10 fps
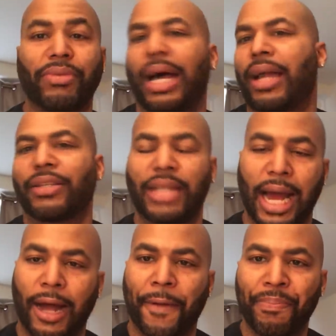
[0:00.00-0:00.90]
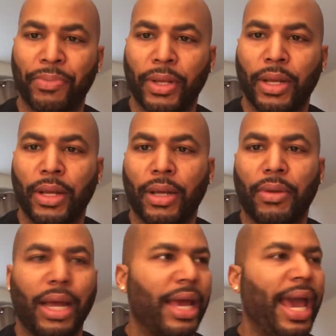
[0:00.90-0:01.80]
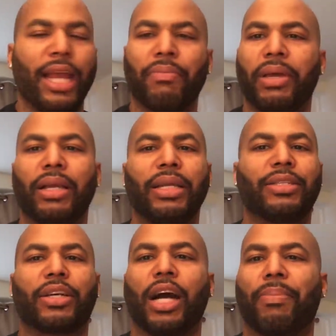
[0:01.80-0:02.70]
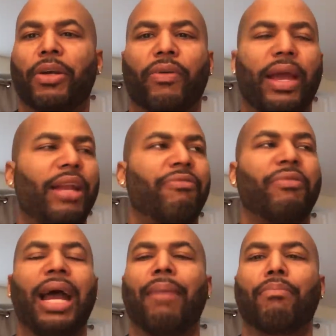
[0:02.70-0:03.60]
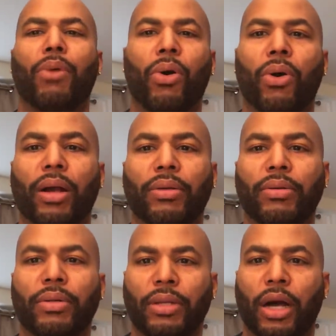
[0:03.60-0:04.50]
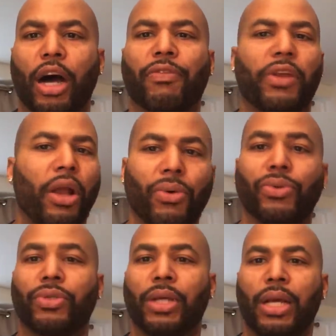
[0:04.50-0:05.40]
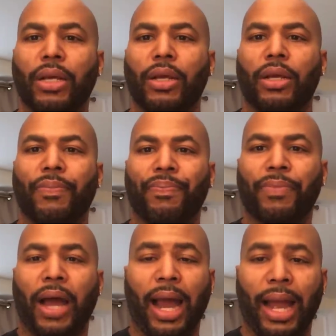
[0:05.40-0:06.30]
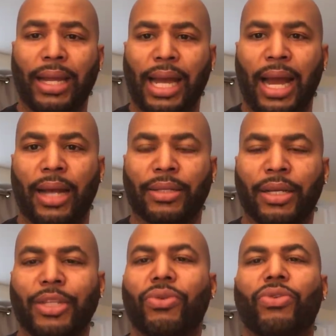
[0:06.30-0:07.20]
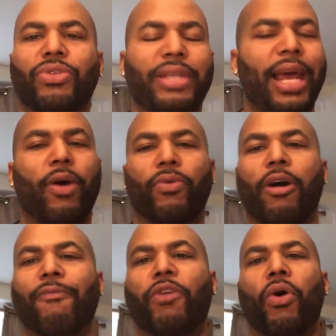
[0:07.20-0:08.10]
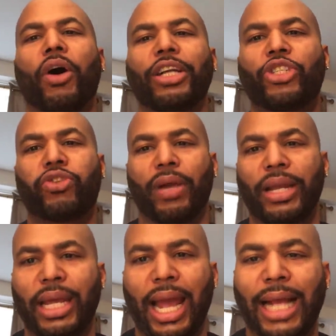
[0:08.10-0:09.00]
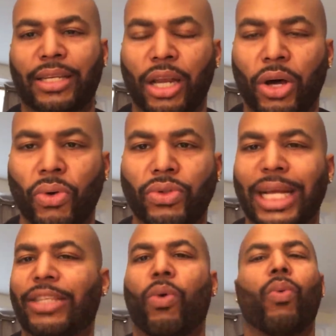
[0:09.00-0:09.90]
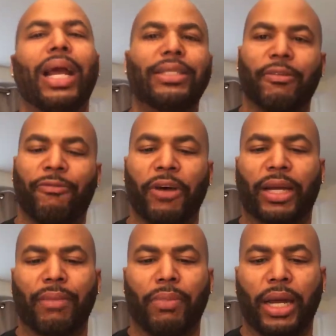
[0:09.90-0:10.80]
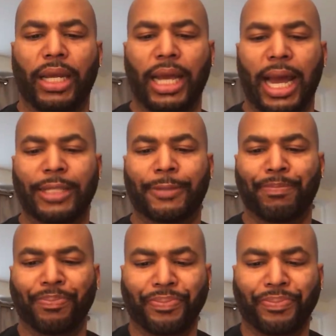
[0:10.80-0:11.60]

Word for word: It was out of style. It had to be at least a couple of grand, if not more, of clothes. All right, guys. So to stay avoid trendy ass clothes. It's a waste of fucking money, guys.